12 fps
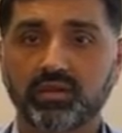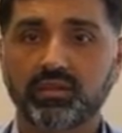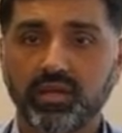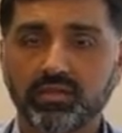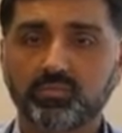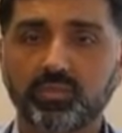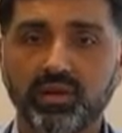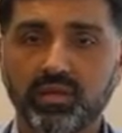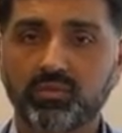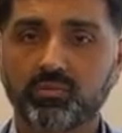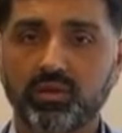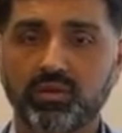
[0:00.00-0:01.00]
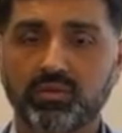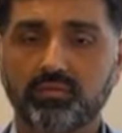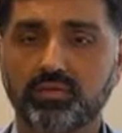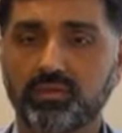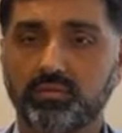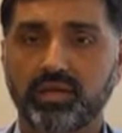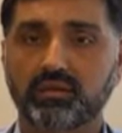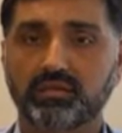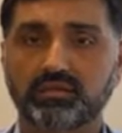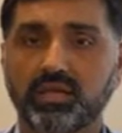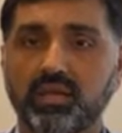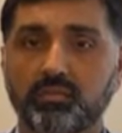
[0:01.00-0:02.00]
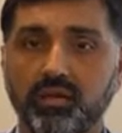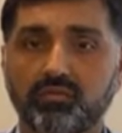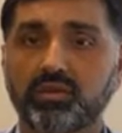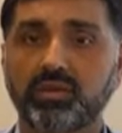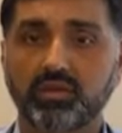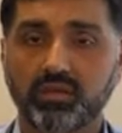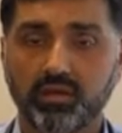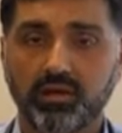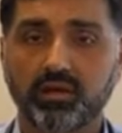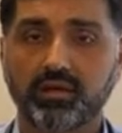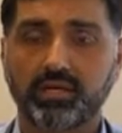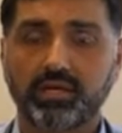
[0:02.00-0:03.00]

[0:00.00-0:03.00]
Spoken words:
and that's pretty relatively about the same every year.